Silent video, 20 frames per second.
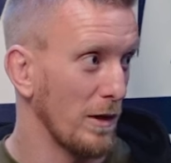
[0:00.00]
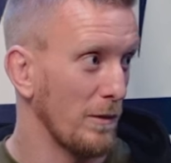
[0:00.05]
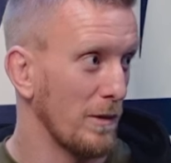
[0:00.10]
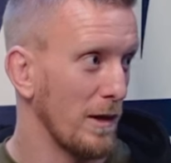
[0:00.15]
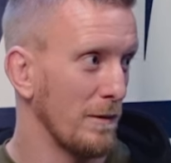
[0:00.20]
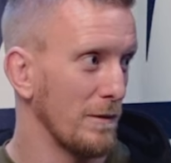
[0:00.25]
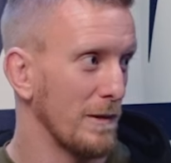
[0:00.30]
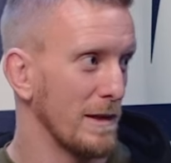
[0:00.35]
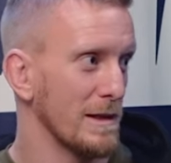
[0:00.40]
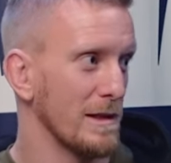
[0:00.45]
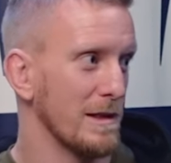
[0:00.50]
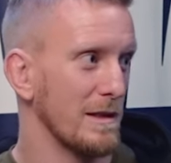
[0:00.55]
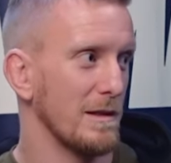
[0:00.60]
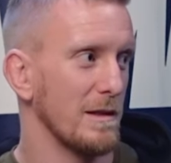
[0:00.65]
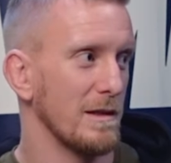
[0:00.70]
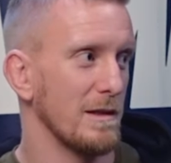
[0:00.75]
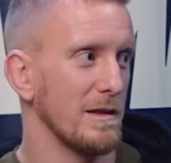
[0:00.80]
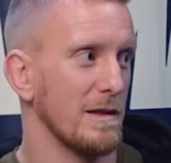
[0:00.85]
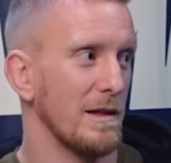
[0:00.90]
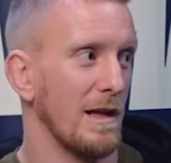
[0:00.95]
coming up,
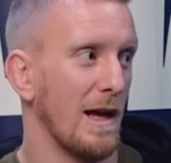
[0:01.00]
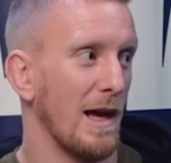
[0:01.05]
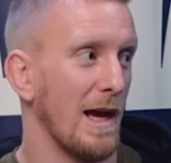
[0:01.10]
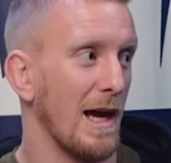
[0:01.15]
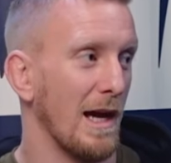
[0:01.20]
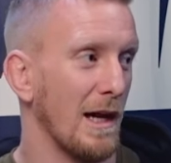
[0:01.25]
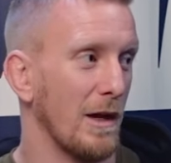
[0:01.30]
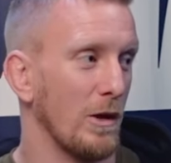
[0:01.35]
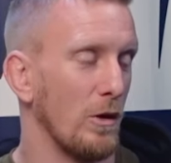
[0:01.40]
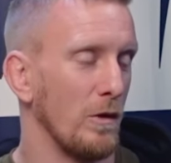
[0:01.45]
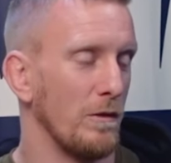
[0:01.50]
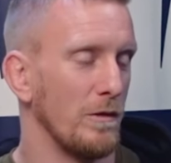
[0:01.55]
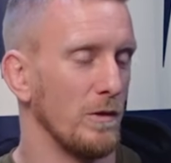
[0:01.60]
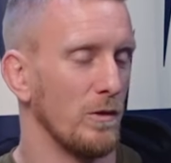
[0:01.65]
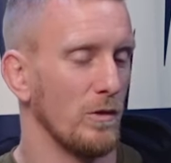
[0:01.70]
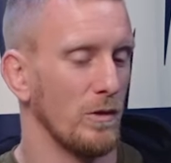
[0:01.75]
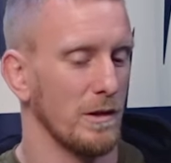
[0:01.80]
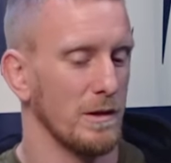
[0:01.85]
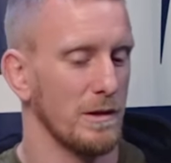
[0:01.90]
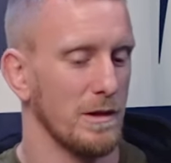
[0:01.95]
there's that hanging over
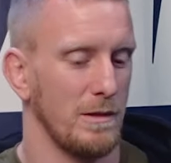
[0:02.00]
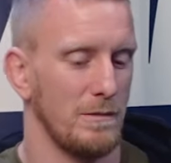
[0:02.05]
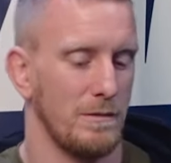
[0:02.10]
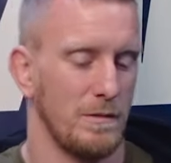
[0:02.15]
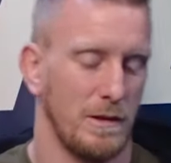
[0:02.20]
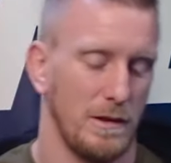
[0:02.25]
you all the time.